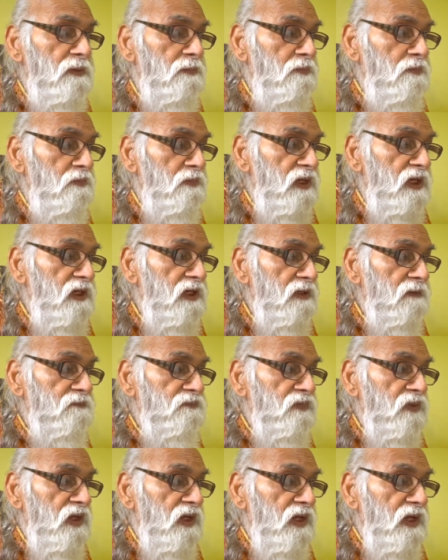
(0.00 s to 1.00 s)
me,
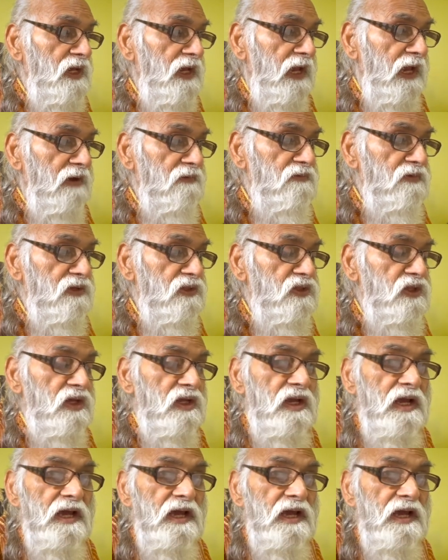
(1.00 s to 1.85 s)
everything